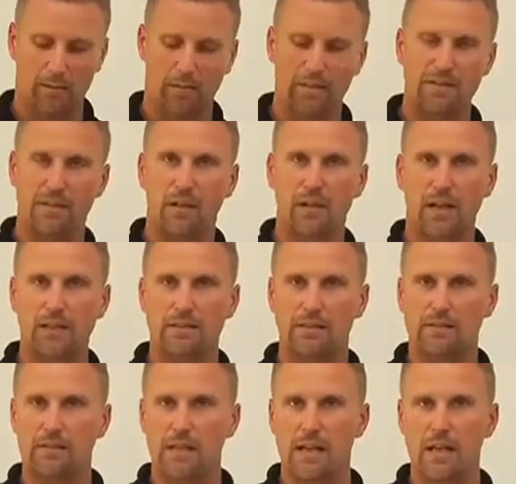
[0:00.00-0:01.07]
but still has the
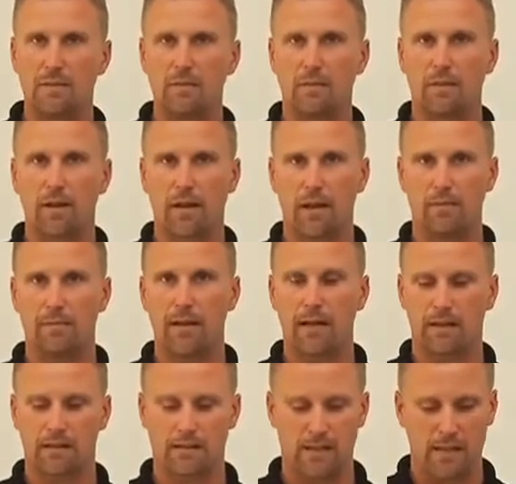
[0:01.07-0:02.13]
same
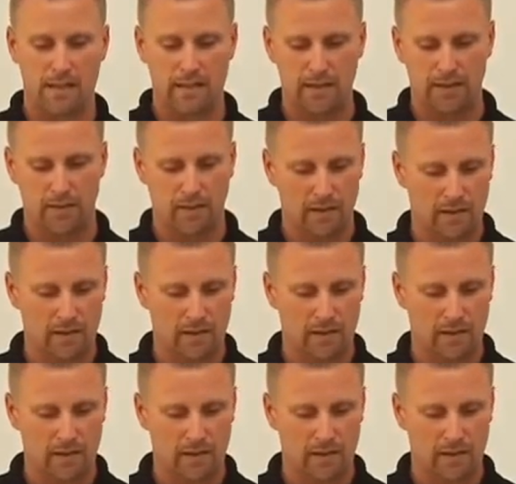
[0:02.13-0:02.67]
compact design.